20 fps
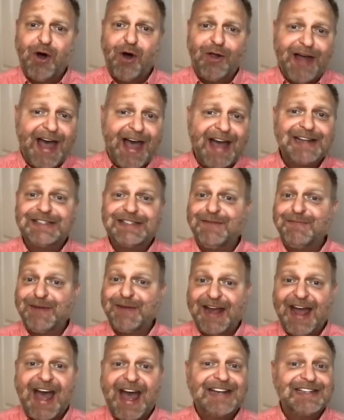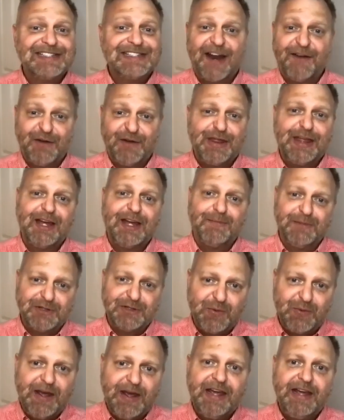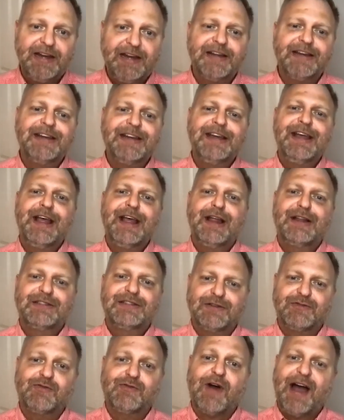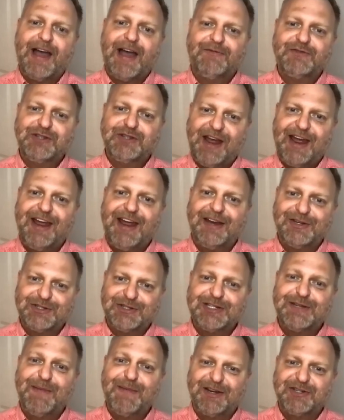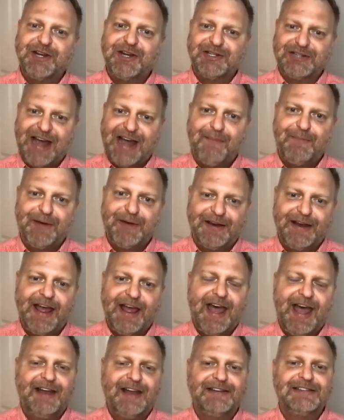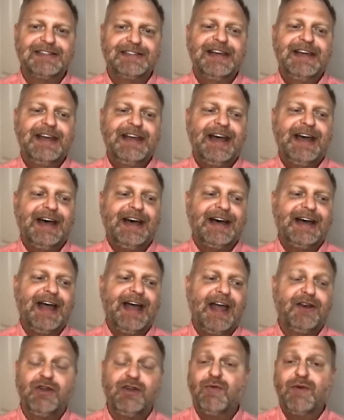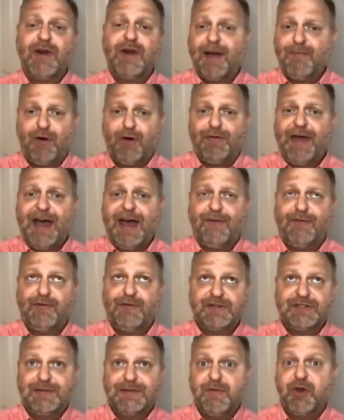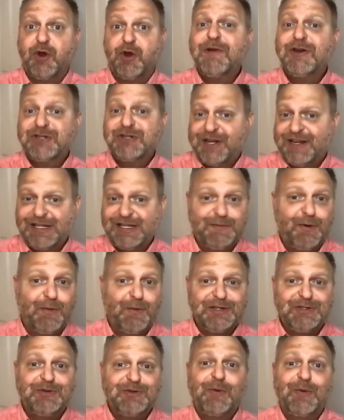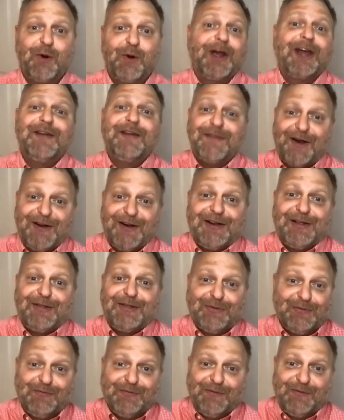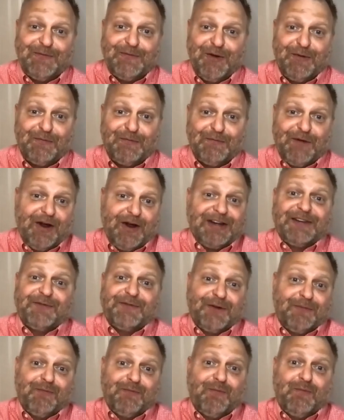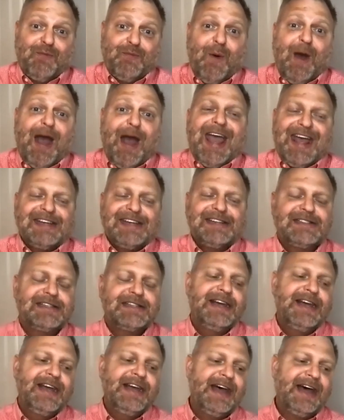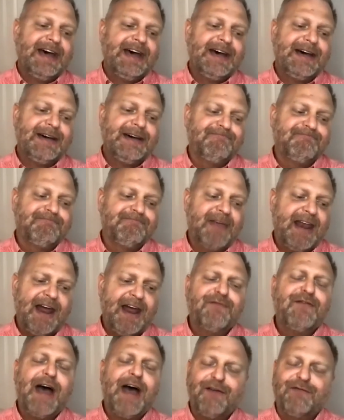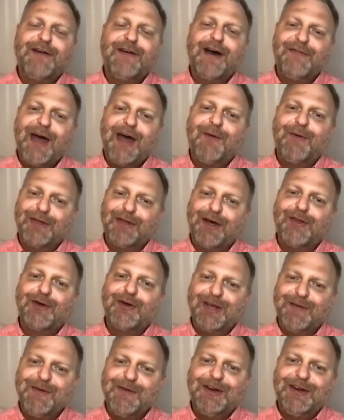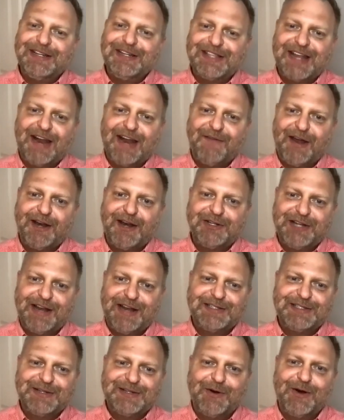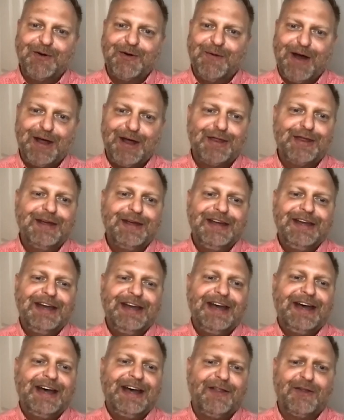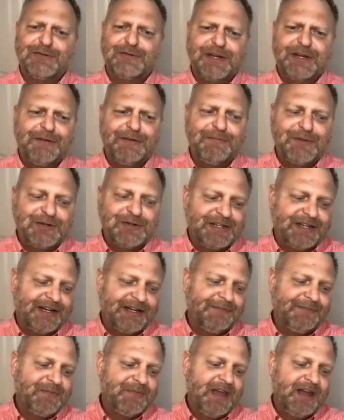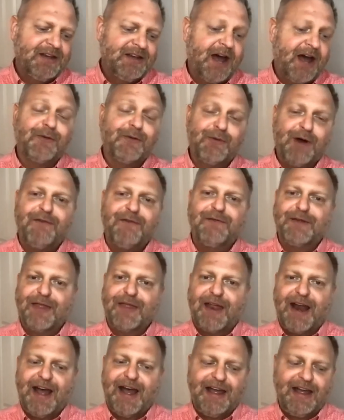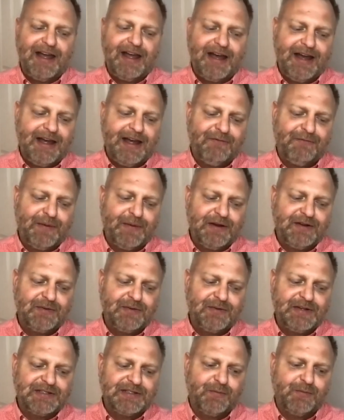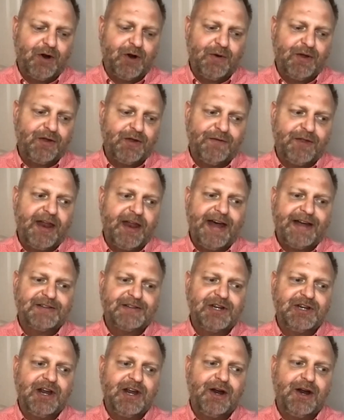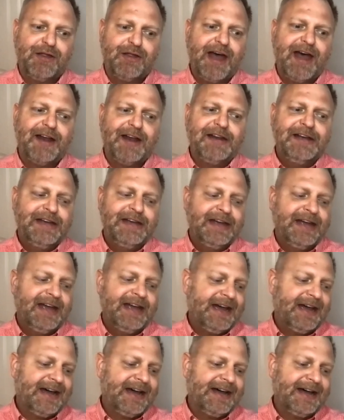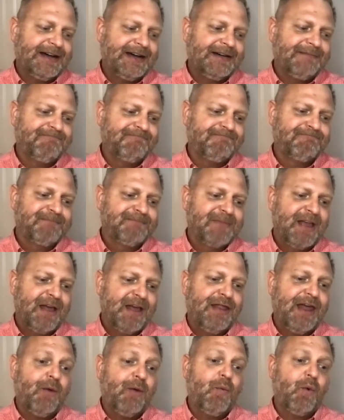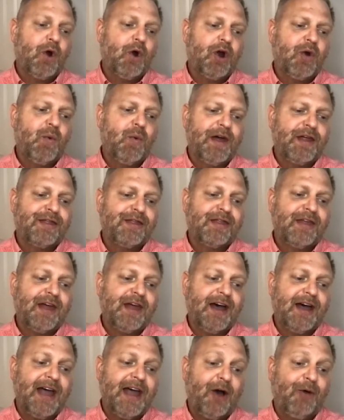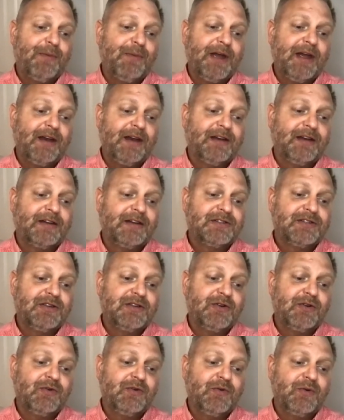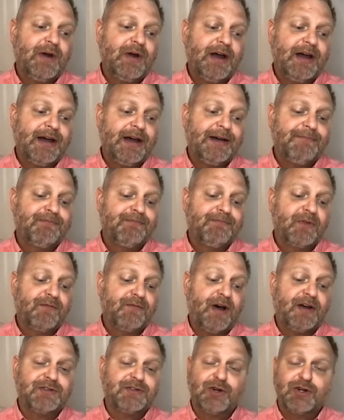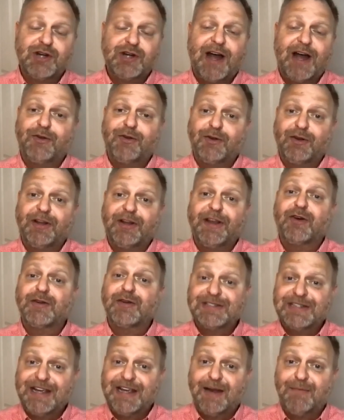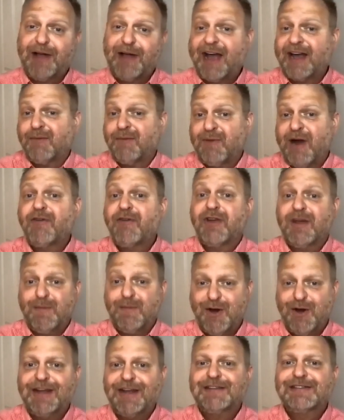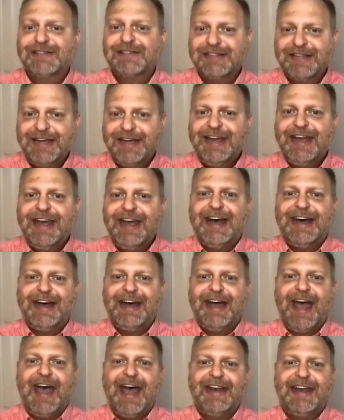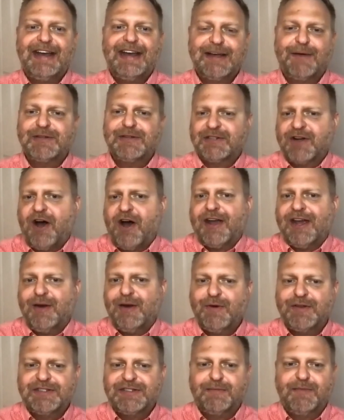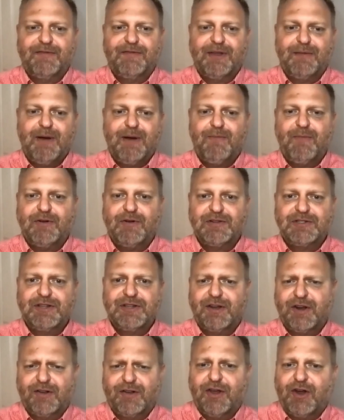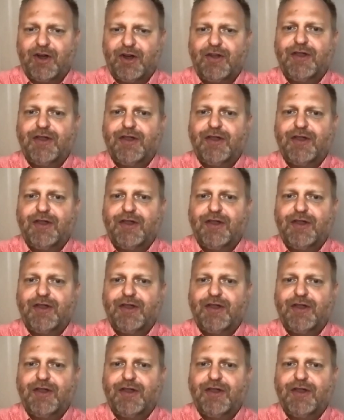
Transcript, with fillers: small acts and big acts and everything in between to drive change and to make change mm-hmm. happen. And uh, and you and I both have similar missions, but we do the work in very through you know very different ways. Um, and I've, I've found that with other communities that I've had a chance to work with. Uh, there's a there's a not for profit that I I've been doing some work with over the last year that um, they work with uh, helping to um, foster childhood literacy in Black and Brown communities. Uh, mm-hmm. Uh, and as I was talking with some of the members, the, the,